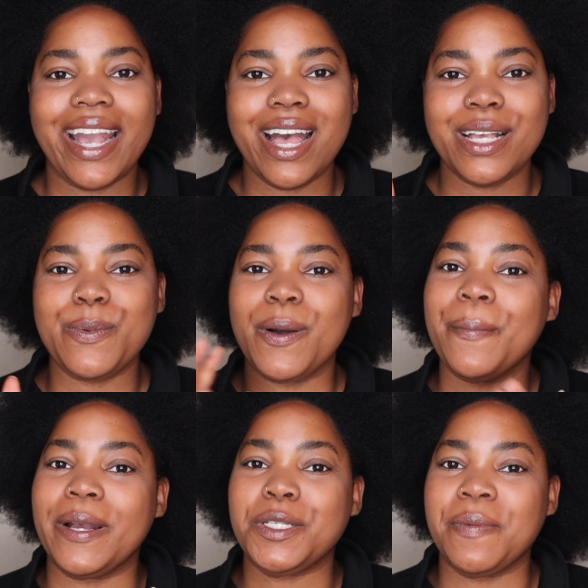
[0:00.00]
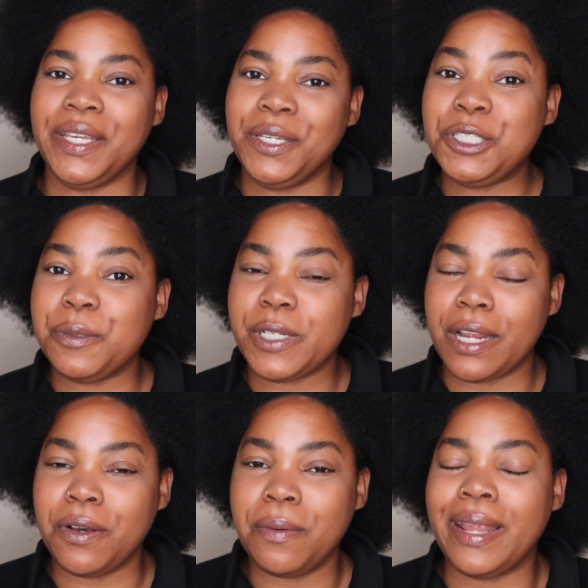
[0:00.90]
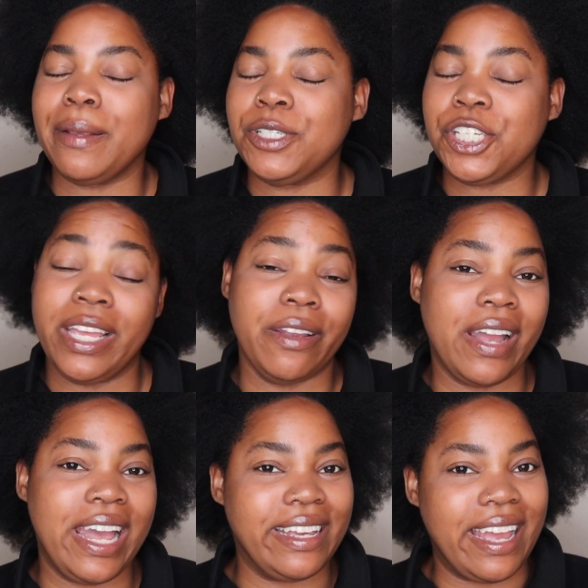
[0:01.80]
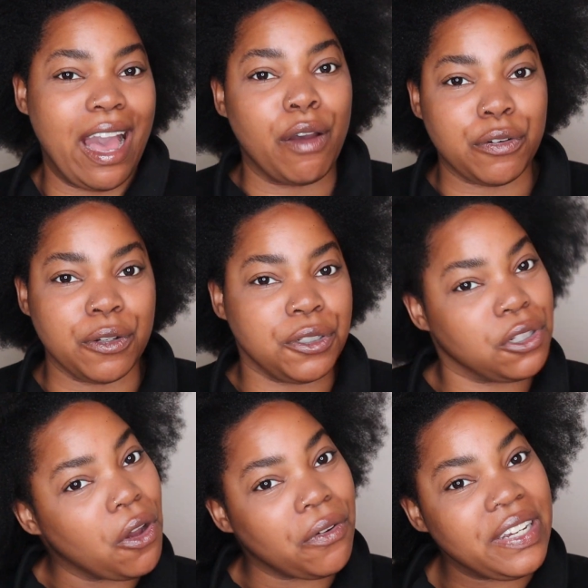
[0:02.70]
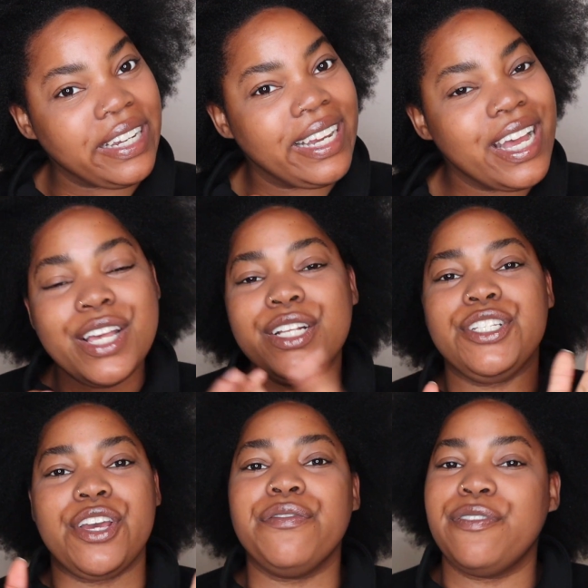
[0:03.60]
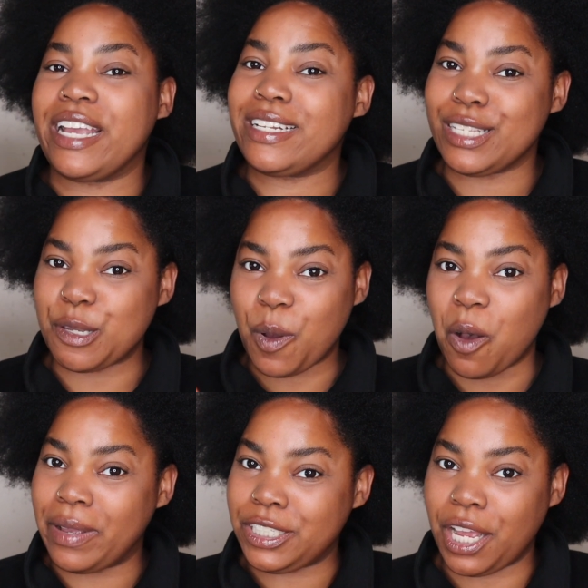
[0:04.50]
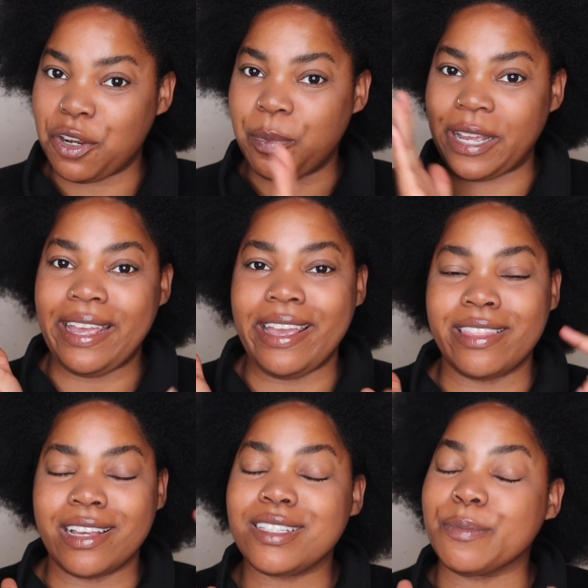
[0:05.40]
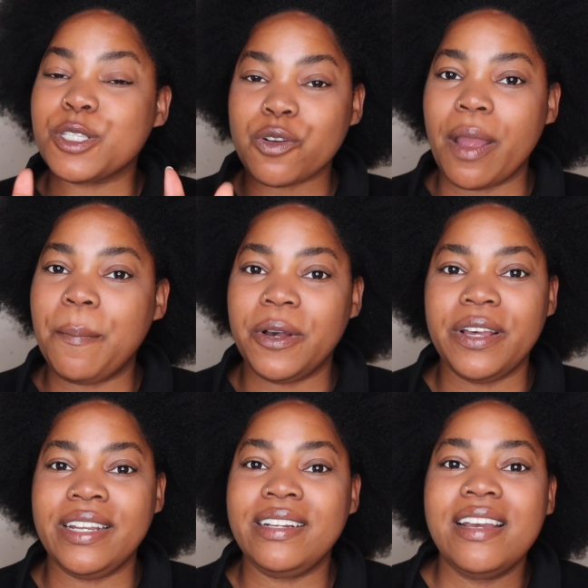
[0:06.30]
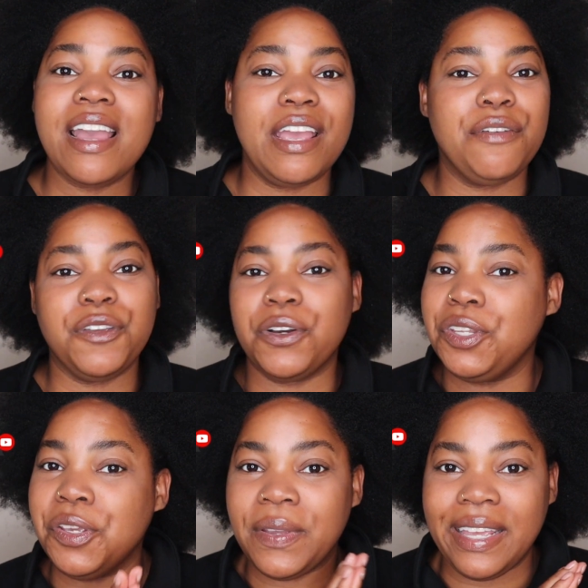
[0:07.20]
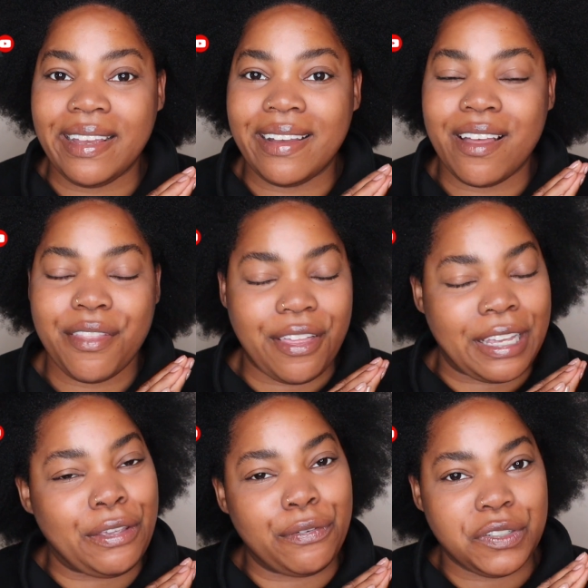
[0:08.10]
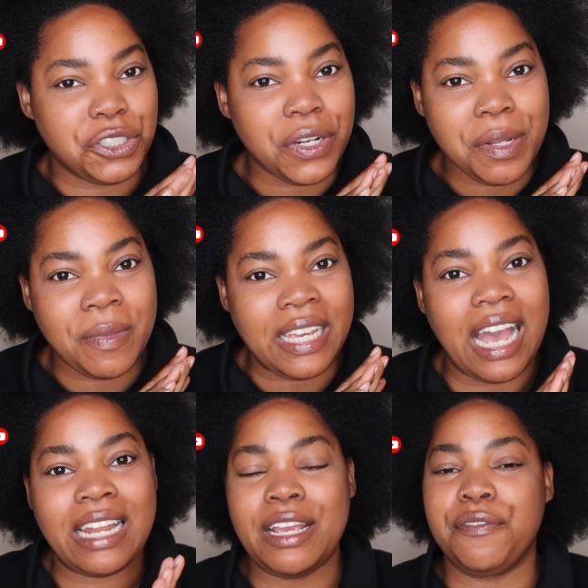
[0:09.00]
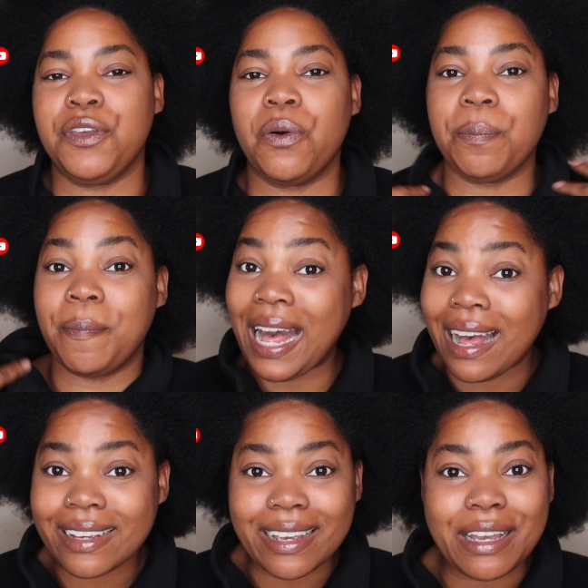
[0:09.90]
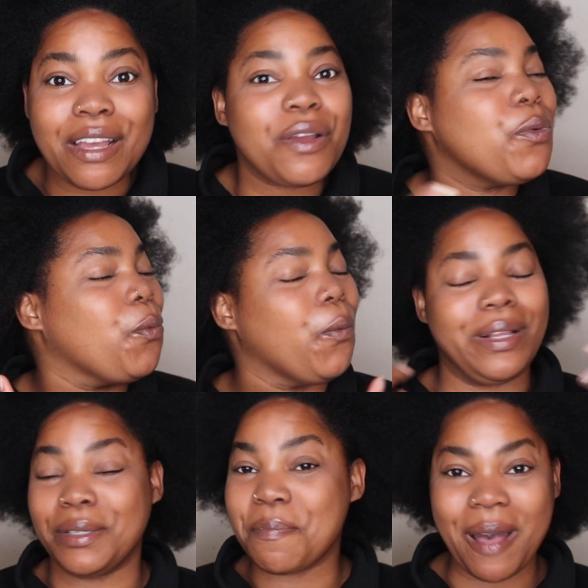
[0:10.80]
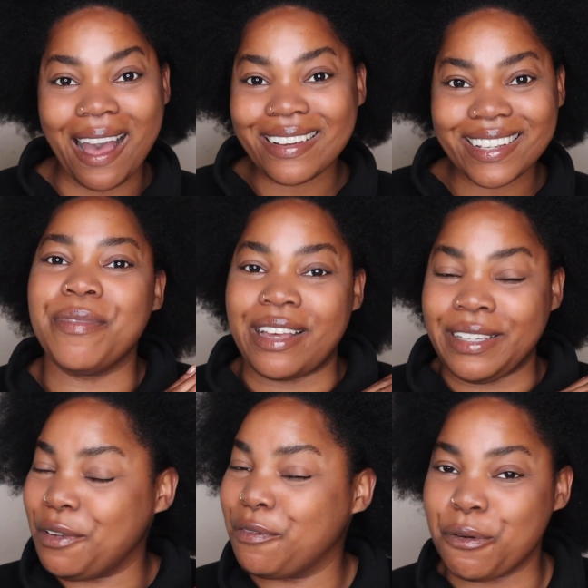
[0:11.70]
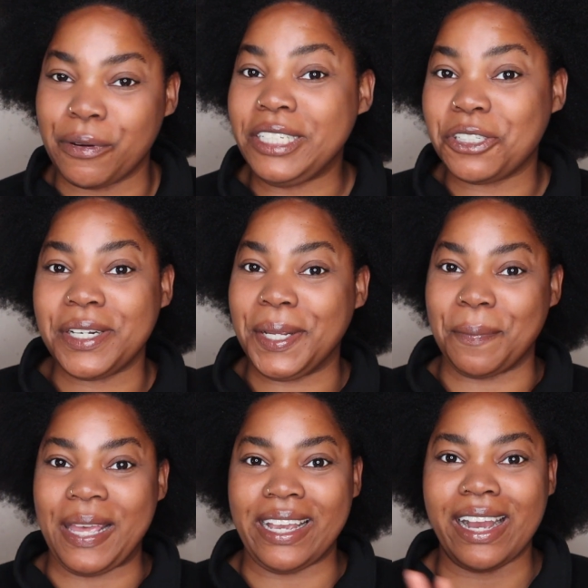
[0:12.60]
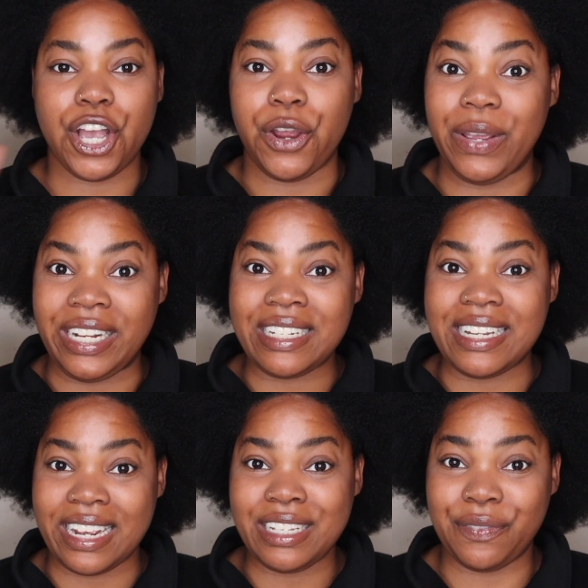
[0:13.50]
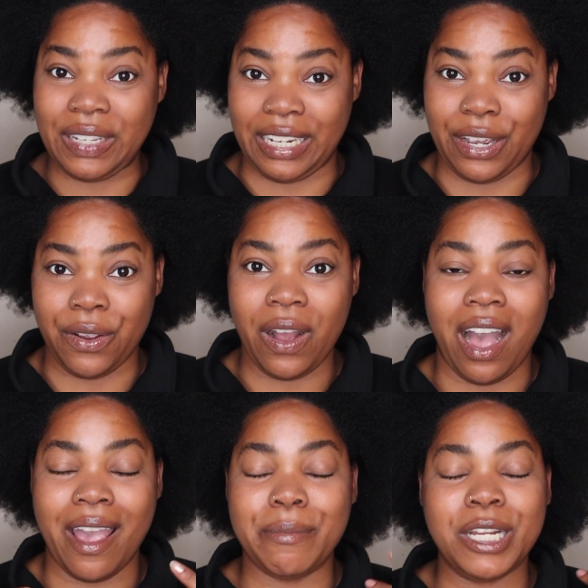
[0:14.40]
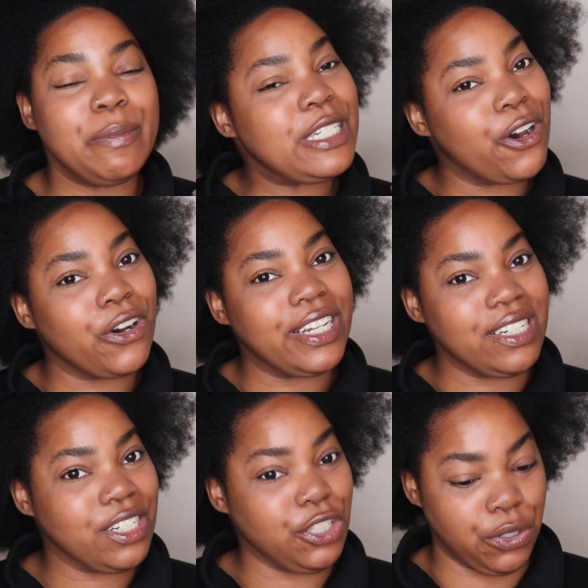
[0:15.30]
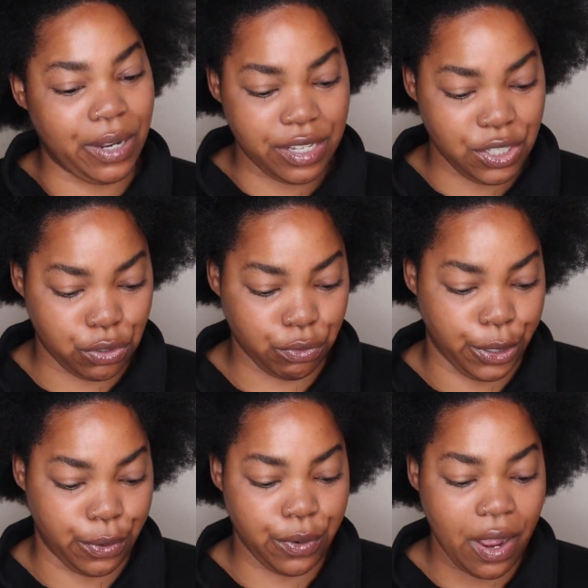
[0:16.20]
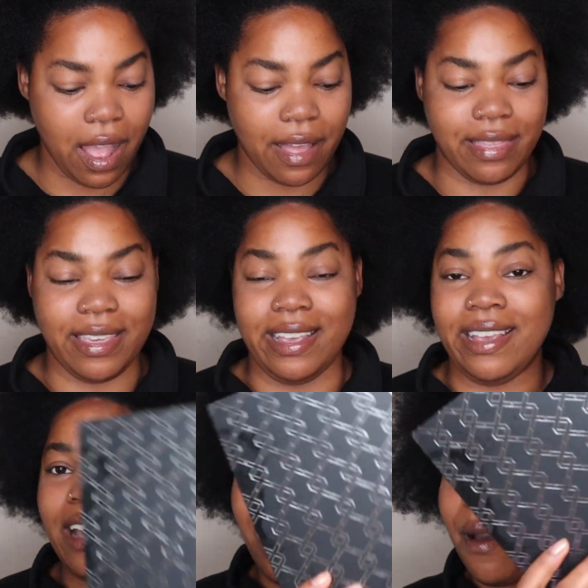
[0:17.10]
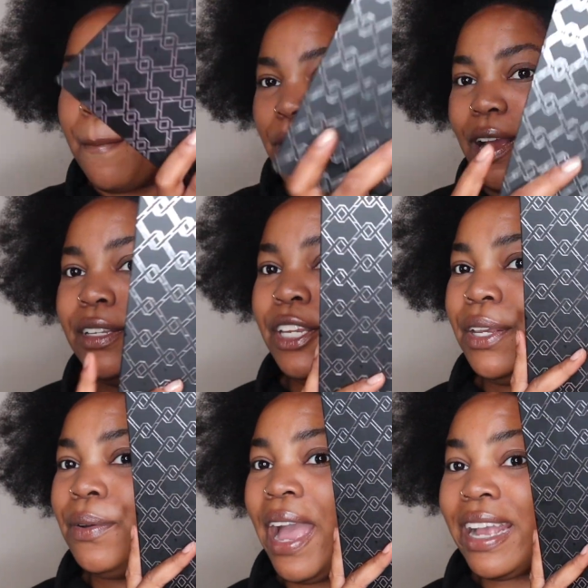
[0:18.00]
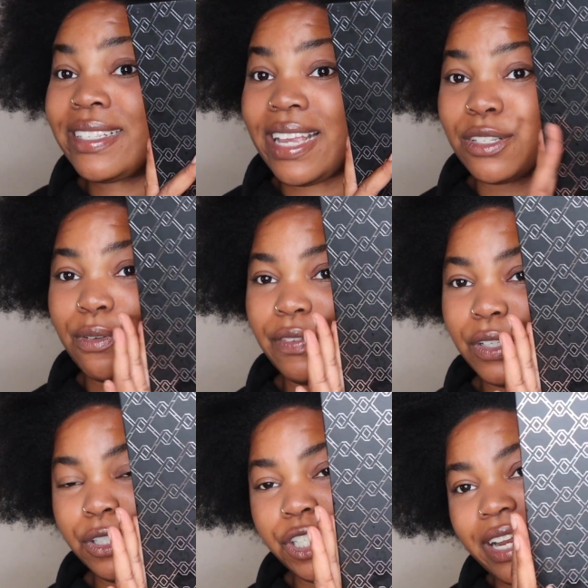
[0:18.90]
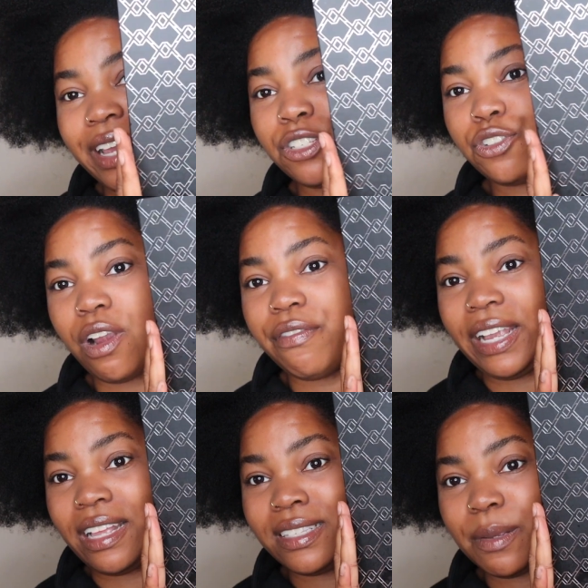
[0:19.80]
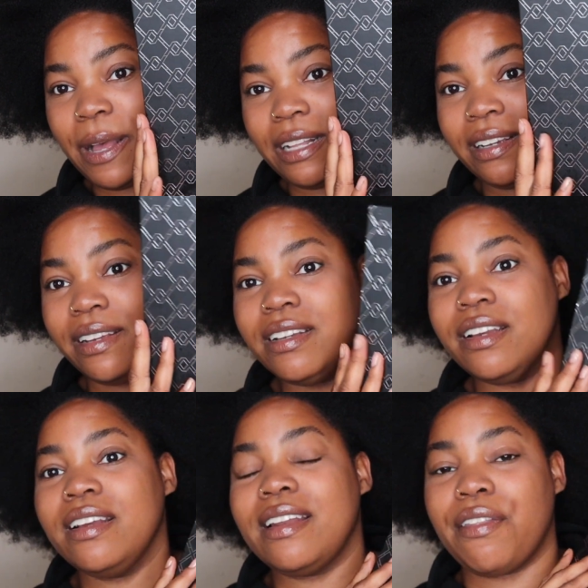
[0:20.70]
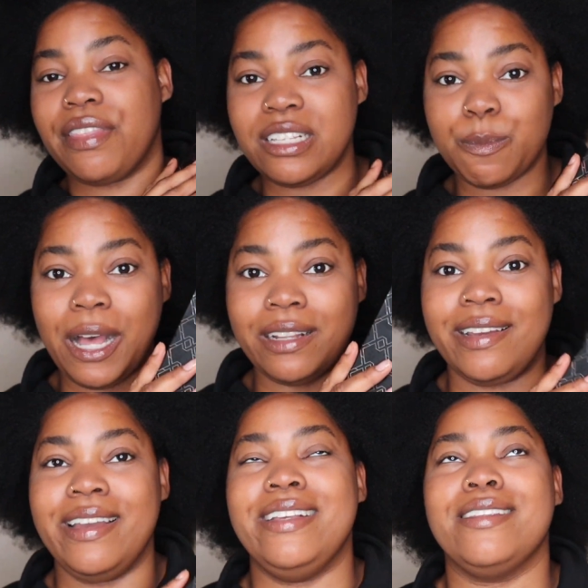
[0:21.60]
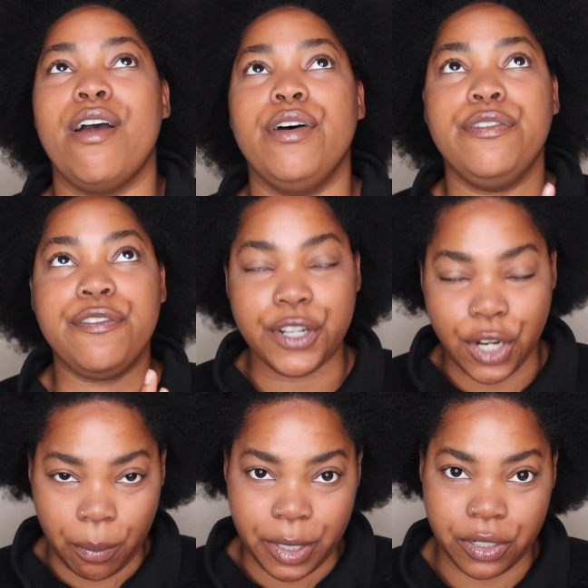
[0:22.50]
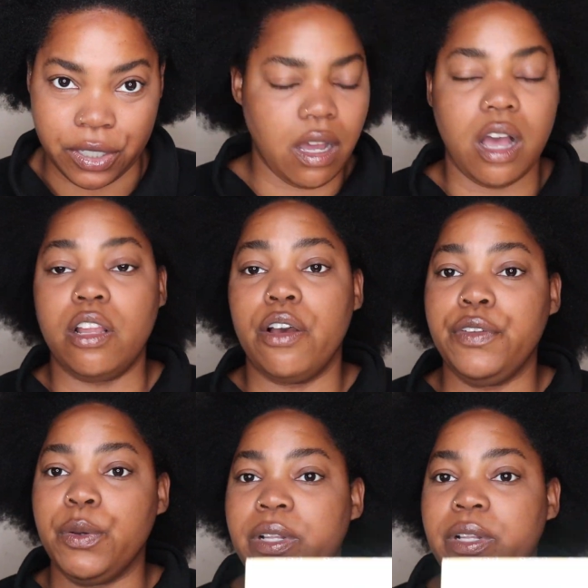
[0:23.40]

Hi guys, welcome back to my YouTube channel. My name is Shahira, aka Afroglory. Don't forget to support my channel by hitting that subscribe button. If you're new here, thank you for joining me, and if you're back, welcome back. Thank you for rejoining me. So in today's video, I am going to be talking you guys through the brand new XX Revolution Xxtravaganza palette. Now this palette is phenomenal. A lot of you